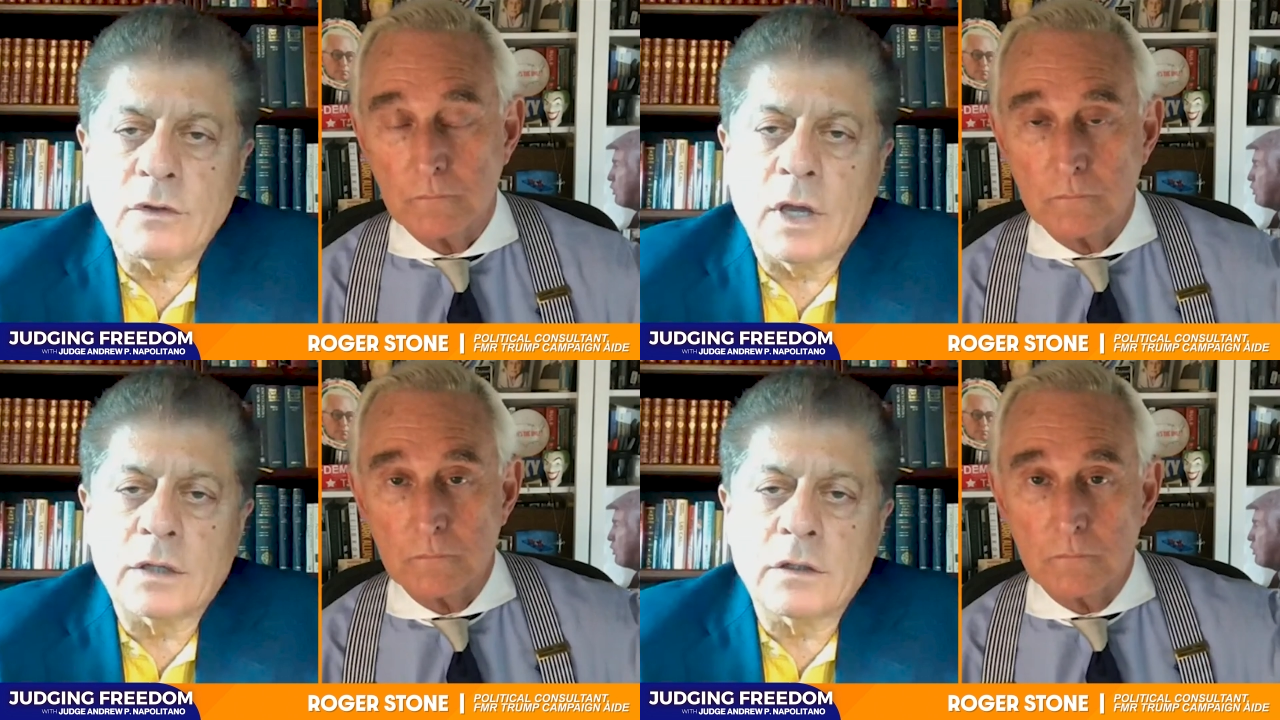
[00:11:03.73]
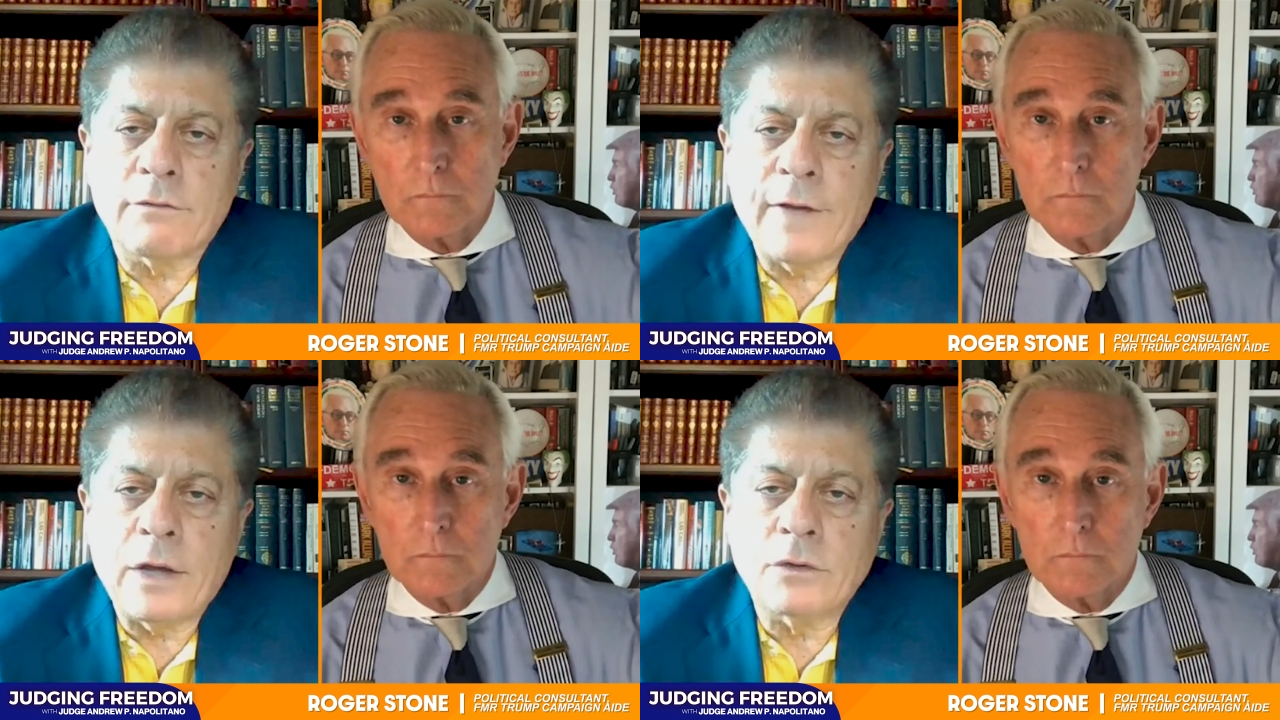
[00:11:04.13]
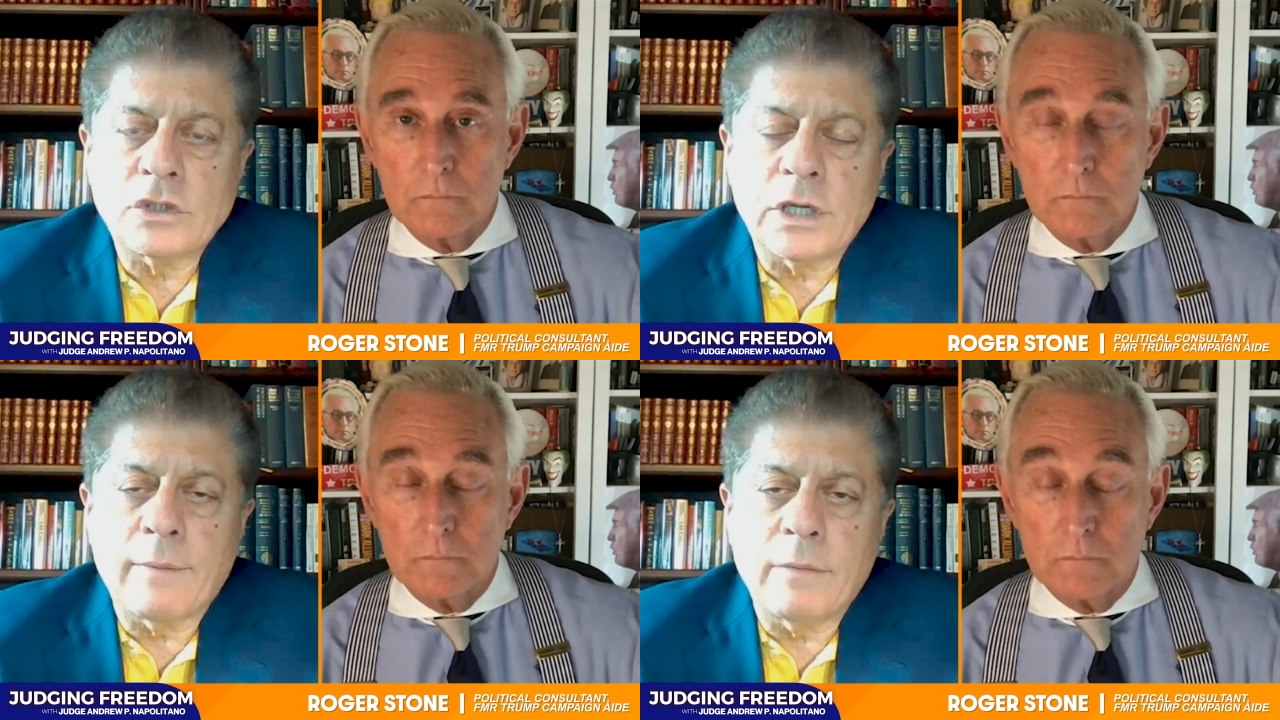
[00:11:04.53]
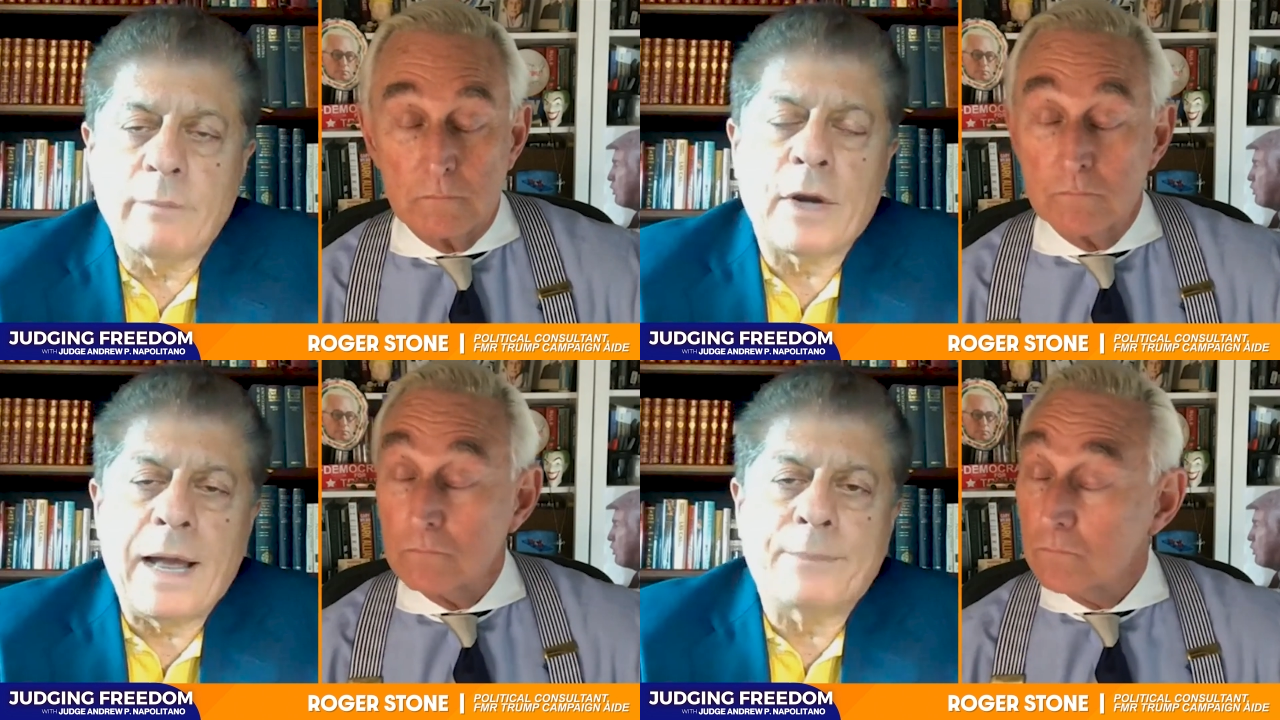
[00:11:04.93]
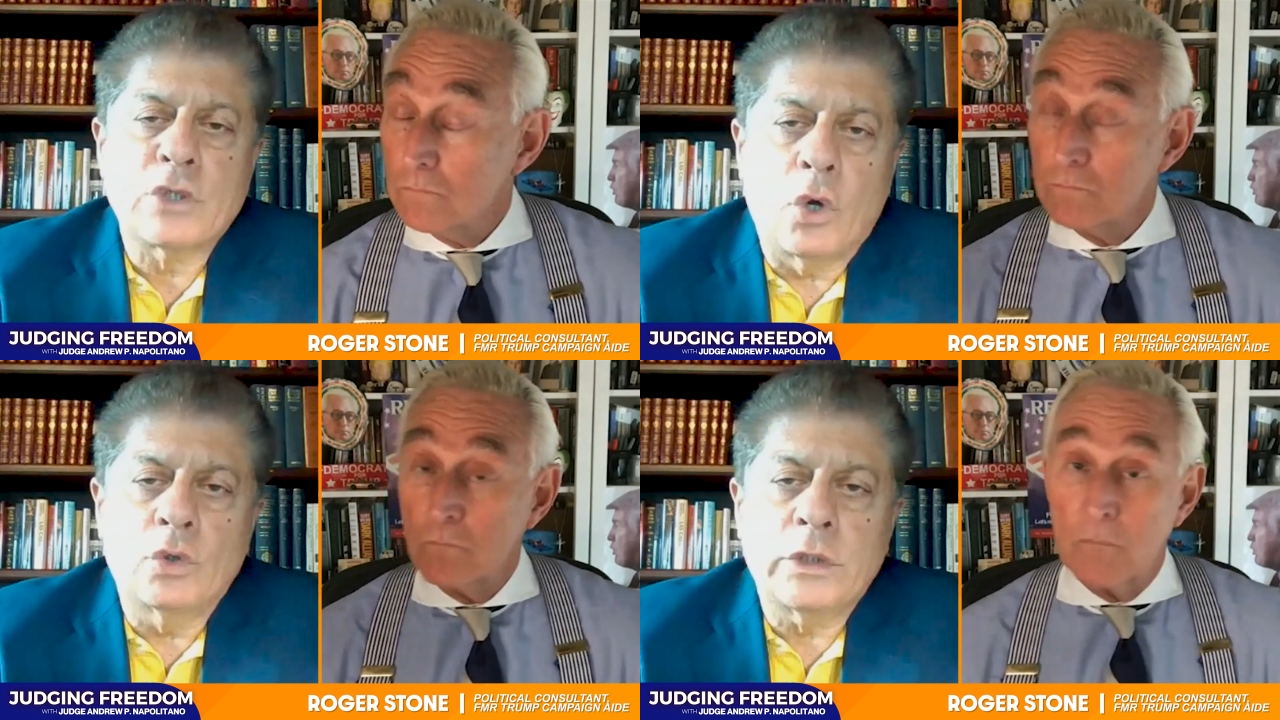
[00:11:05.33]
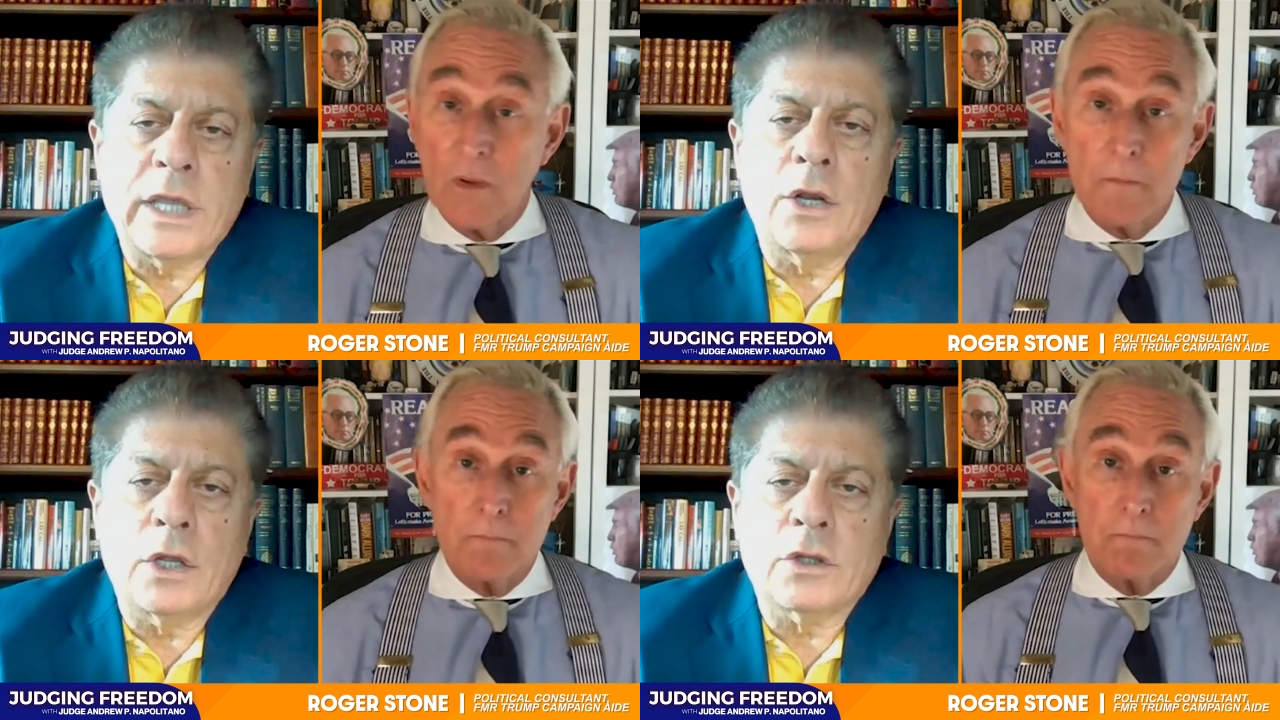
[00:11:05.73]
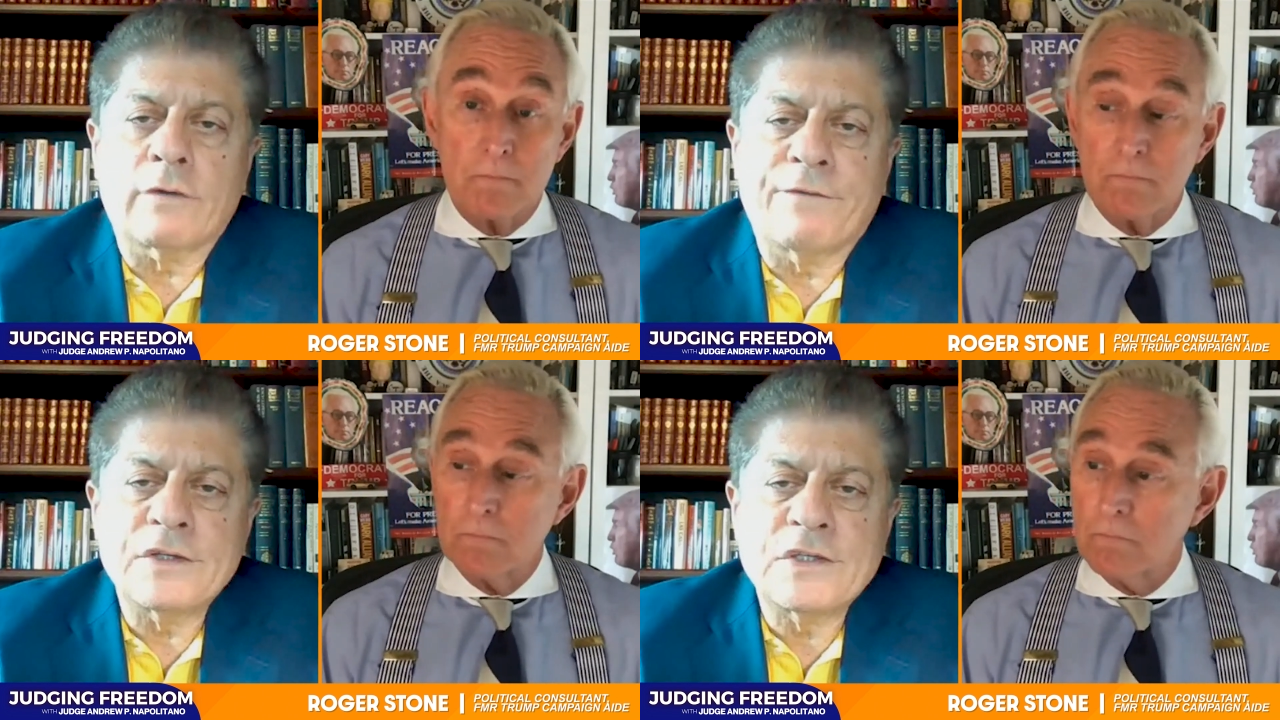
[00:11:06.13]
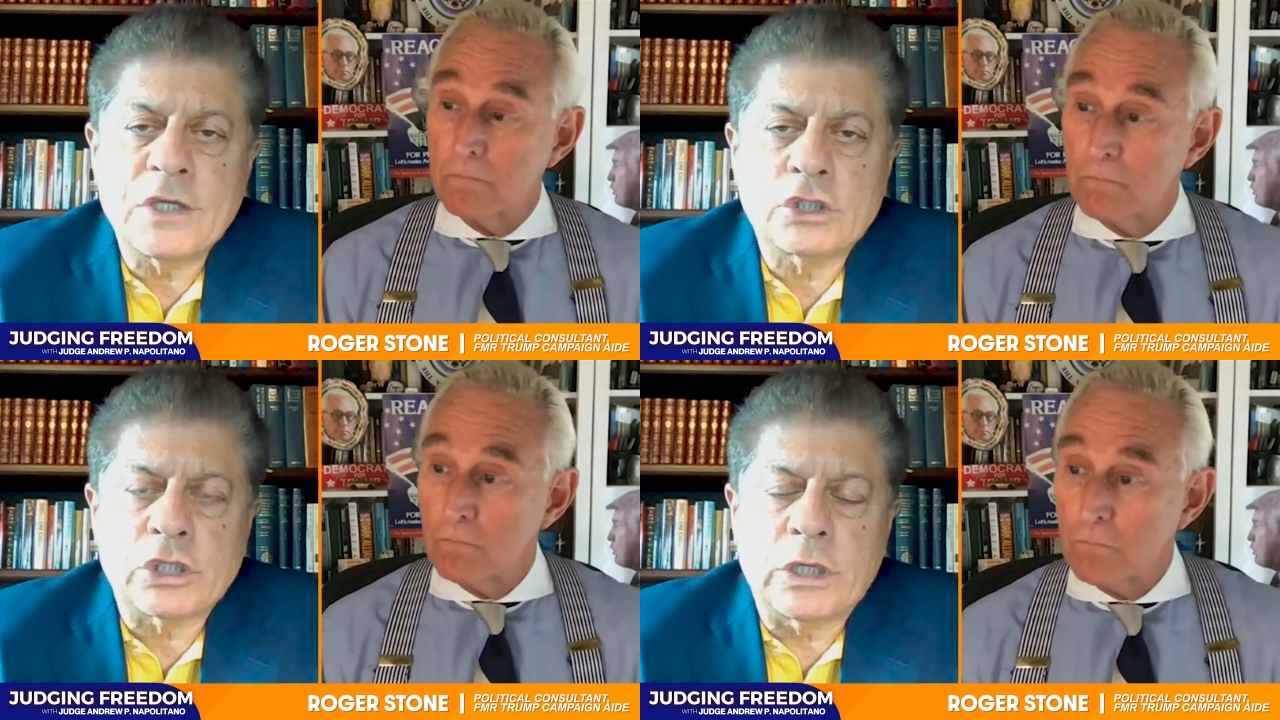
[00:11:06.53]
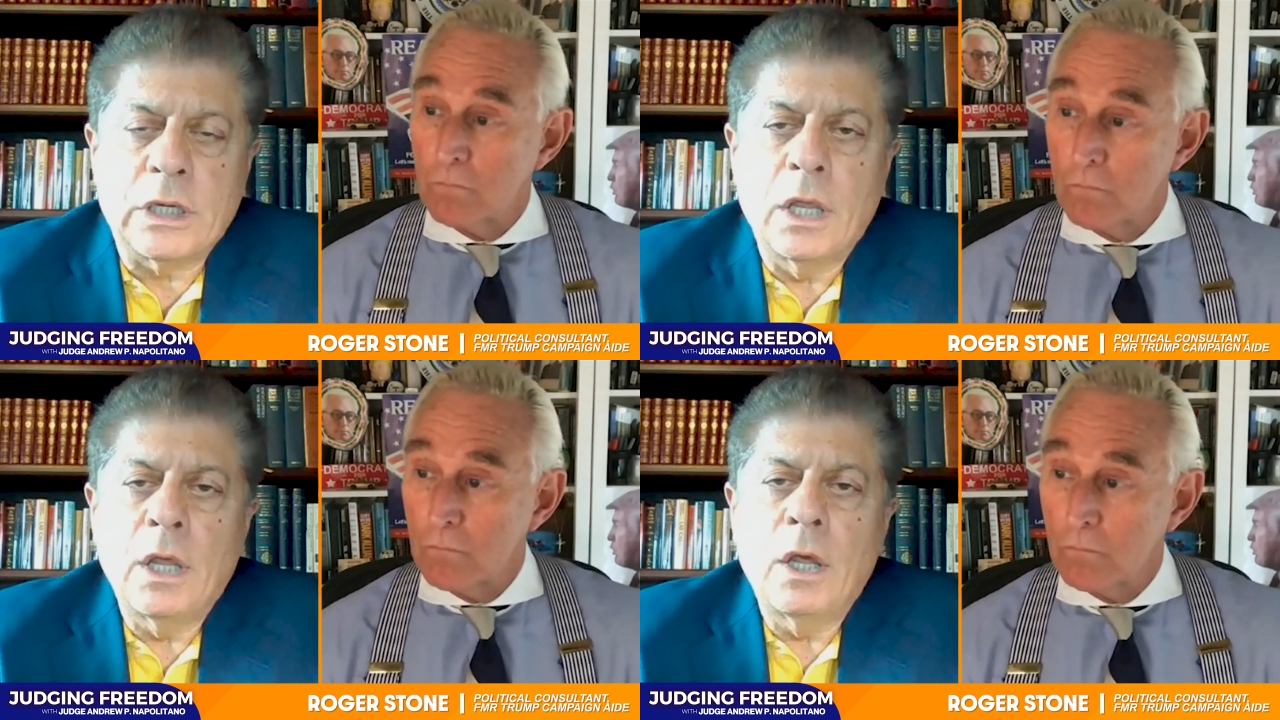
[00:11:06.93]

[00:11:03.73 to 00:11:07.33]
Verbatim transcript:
Speaker 1: Dr. Fauci. I mean, perhaps only another physician